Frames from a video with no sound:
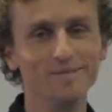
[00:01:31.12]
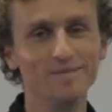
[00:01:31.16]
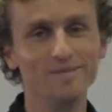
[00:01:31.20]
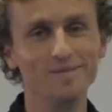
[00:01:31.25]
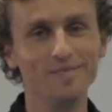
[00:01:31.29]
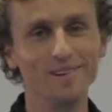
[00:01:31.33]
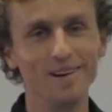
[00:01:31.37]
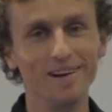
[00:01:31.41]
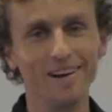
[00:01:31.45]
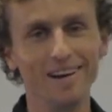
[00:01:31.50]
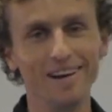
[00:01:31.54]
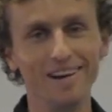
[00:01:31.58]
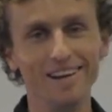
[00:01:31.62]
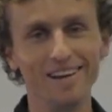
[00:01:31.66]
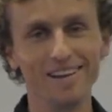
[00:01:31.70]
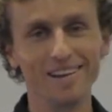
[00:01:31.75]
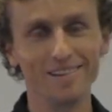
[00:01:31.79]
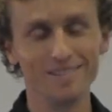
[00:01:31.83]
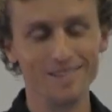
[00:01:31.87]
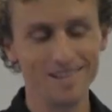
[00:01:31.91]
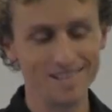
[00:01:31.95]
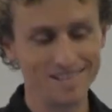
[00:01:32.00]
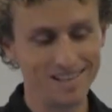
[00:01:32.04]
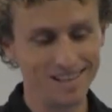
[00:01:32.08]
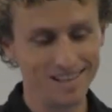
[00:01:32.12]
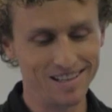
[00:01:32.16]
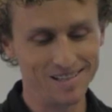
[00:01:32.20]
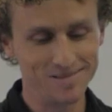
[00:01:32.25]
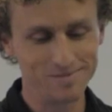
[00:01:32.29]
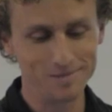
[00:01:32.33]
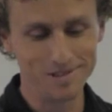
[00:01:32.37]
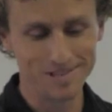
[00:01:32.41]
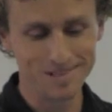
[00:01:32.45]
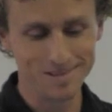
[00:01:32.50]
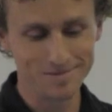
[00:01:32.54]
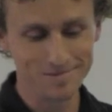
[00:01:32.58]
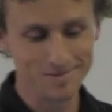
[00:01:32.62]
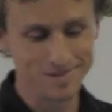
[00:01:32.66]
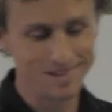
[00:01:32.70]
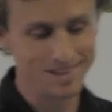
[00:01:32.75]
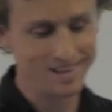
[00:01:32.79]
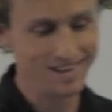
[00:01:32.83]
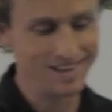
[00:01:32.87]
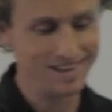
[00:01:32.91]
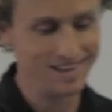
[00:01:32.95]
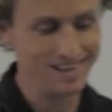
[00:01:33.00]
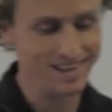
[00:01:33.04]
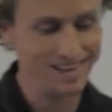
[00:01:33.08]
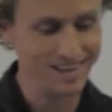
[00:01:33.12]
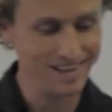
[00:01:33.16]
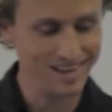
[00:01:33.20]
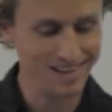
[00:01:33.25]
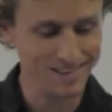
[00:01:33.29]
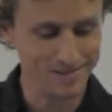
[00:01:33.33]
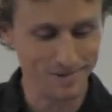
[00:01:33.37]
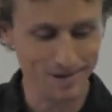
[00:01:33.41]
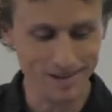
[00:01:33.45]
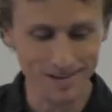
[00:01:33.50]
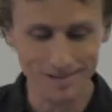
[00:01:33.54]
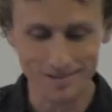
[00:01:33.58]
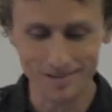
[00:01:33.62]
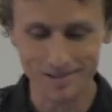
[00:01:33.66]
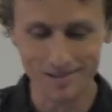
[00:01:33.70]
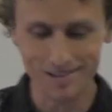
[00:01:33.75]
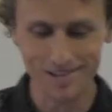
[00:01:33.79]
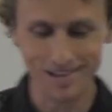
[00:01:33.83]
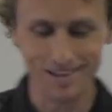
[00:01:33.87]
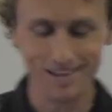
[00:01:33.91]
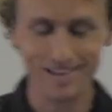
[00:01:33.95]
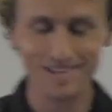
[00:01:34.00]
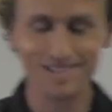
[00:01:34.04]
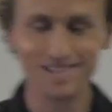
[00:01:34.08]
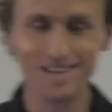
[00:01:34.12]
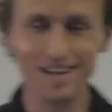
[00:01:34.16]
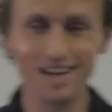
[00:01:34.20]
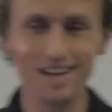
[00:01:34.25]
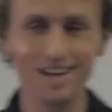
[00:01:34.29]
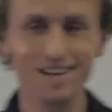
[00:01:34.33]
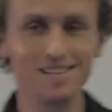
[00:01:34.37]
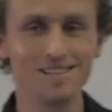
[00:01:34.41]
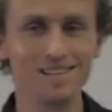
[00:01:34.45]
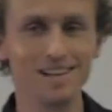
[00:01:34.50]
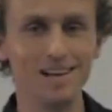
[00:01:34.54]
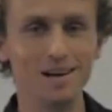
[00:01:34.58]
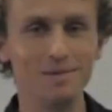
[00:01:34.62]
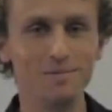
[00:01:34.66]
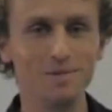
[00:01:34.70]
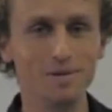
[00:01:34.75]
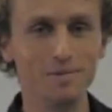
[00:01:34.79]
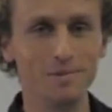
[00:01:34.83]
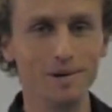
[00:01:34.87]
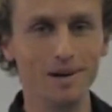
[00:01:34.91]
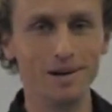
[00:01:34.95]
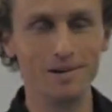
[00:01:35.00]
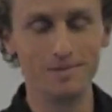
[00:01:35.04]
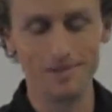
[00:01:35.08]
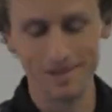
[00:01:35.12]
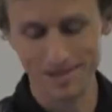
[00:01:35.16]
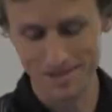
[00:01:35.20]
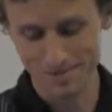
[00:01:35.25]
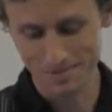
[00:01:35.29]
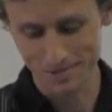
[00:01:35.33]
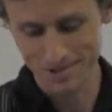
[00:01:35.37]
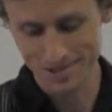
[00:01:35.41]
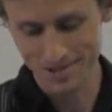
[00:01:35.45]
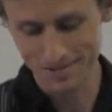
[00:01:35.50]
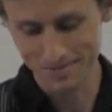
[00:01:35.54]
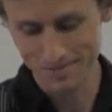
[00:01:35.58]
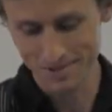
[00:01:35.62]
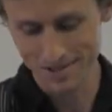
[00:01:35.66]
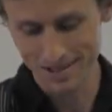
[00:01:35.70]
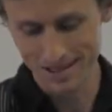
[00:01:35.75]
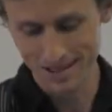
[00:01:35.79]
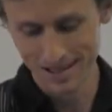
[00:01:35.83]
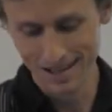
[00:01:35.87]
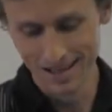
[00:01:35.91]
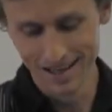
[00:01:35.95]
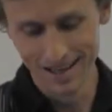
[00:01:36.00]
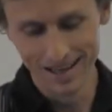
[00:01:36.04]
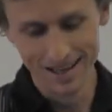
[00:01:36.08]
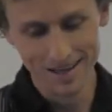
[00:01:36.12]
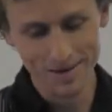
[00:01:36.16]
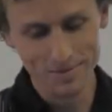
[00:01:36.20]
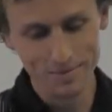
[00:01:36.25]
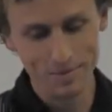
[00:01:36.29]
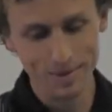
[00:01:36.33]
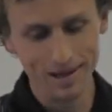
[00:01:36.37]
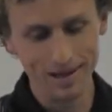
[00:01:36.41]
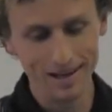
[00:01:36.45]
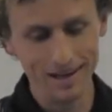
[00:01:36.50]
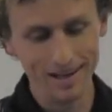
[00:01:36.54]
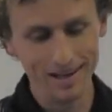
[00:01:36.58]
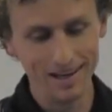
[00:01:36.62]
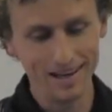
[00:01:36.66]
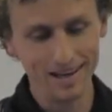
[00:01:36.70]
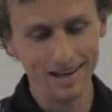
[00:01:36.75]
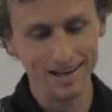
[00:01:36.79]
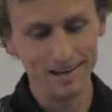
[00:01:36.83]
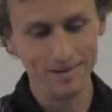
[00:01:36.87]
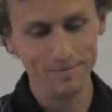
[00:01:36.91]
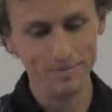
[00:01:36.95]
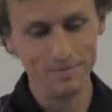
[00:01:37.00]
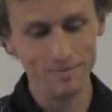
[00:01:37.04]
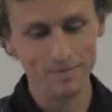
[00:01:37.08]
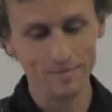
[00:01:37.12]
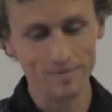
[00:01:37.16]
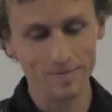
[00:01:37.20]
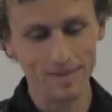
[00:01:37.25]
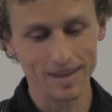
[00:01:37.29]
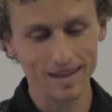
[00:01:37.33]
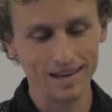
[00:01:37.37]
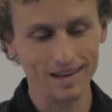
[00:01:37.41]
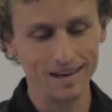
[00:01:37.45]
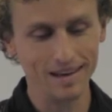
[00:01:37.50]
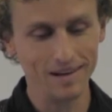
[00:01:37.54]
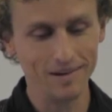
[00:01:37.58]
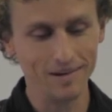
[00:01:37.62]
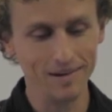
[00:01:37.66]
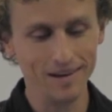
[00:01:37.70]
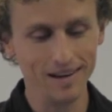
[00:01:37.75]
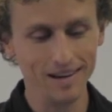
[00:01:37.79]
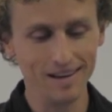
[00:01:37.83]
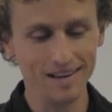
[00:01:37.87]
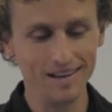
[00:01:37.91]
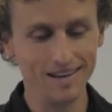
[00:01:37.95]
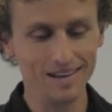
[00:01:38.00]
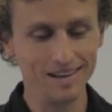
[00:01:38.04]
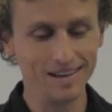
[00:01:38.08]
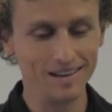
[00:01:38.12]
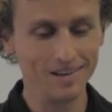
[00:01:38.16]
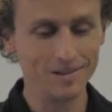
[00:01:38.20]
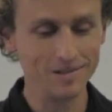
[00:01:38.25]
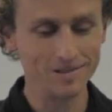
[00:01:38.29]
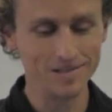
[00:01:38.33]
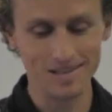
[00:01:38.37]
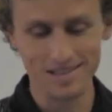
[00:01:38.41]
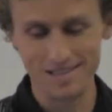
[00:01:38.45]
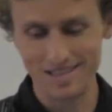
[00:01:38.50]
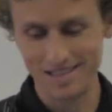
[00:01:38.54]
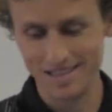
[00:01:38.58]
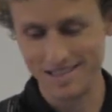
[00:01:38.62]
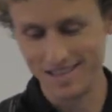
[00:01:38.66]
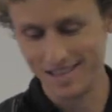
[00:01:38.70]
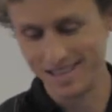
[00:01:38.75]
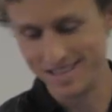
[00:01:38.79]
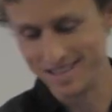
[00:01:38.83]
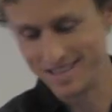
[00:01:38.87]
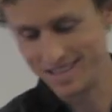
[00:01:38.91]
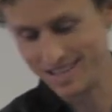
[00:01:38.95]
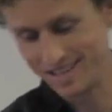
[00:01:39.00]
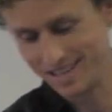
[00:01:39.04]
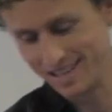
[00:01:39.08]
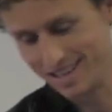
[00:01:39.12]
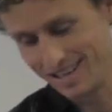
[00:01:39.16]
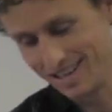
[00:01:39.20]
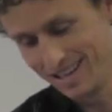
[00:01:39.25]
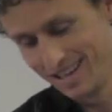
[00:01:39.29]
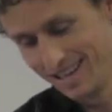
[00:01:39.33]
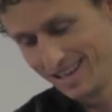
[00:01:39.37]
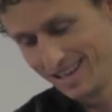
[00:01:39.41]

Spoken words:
know how you can reach out to Muslims, and I think it's wonderful to understand Islam to be able to reach Muslims. But I want to also suggest that